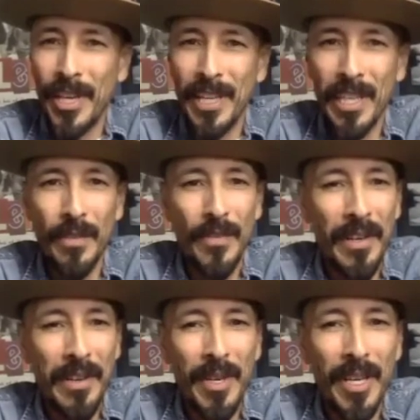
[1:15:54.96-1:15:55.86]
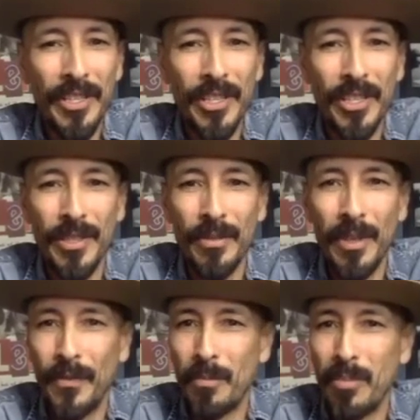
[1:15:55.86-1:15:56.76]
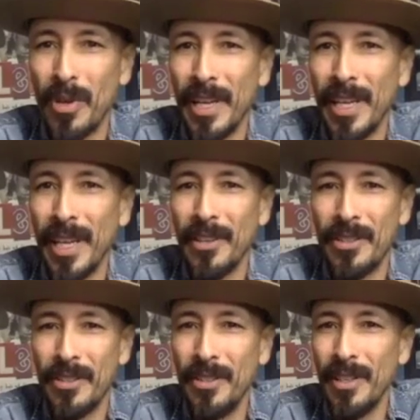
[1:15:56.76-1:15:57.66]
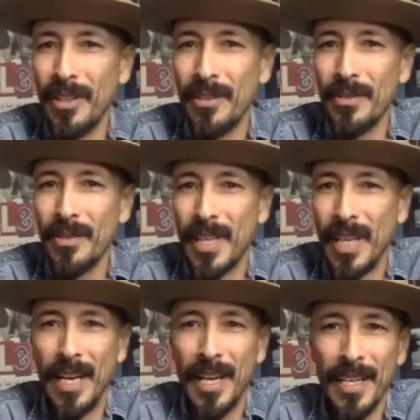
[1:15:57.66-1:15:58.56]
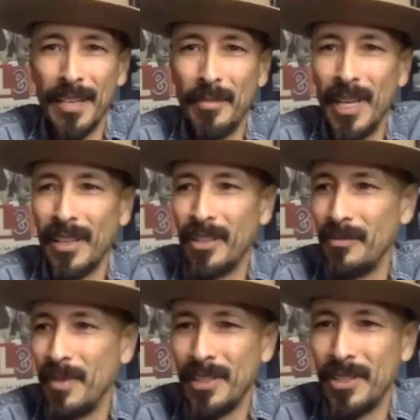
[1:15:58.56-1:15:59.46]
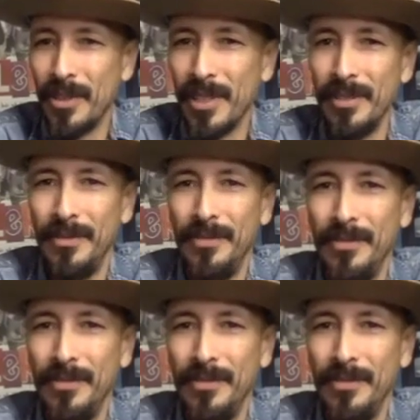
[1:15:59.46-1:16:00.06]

thank you very much. Well, for Breakout Studios, I am Michael Montoya.